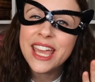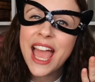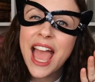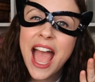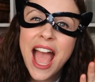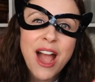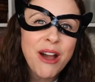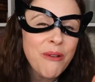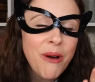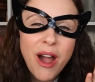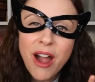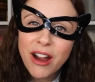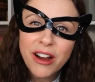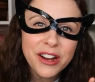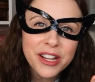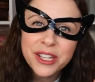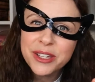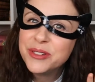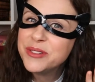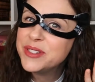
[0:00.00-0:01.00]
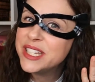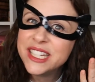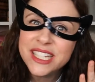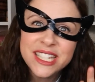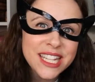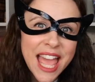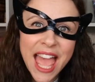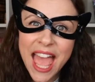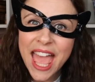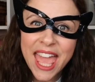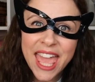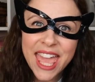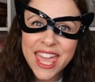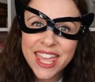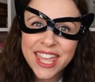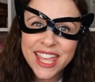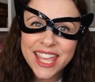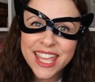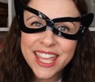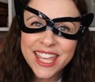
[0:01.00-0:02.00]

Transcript: How are you today?